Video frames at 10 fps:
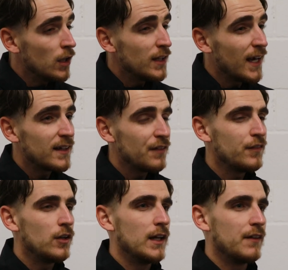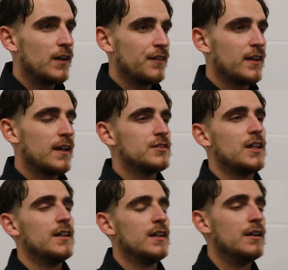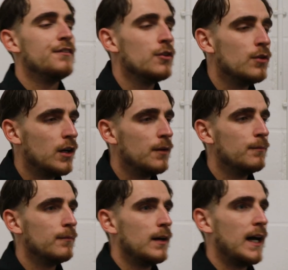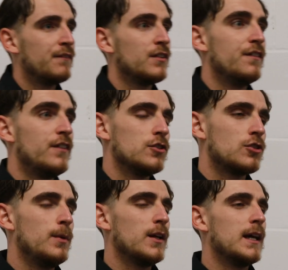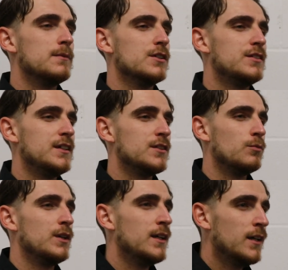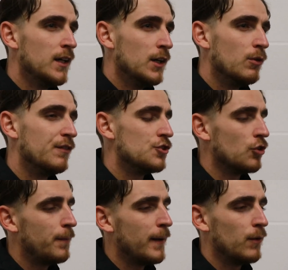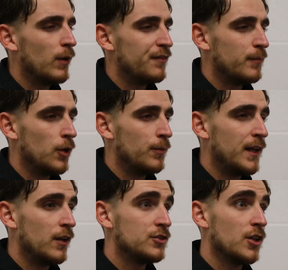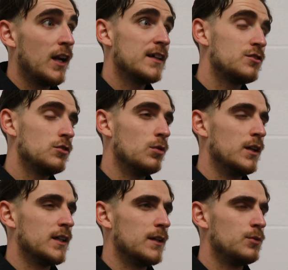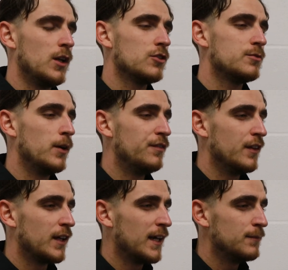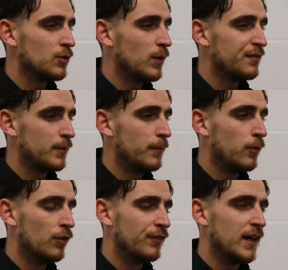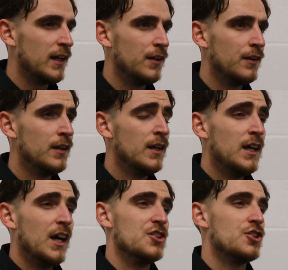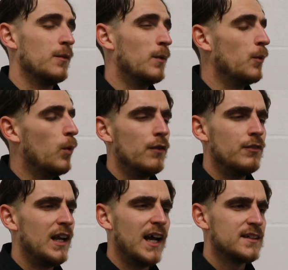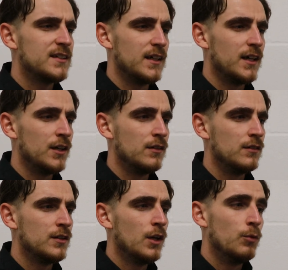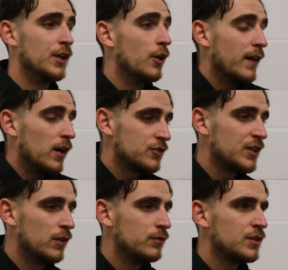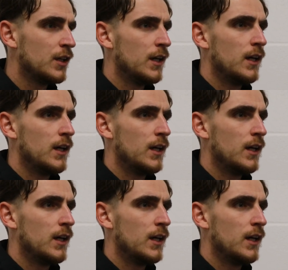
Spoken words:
Yeah, definitely. I think I've said in an interview after the first couple of games of the season, we've enjoyed playing away from home. And then obviously our last two away games, we lost both of the games away from home, Port Vale and Cheltenham, where we weren't really at it. And we know that ourselves.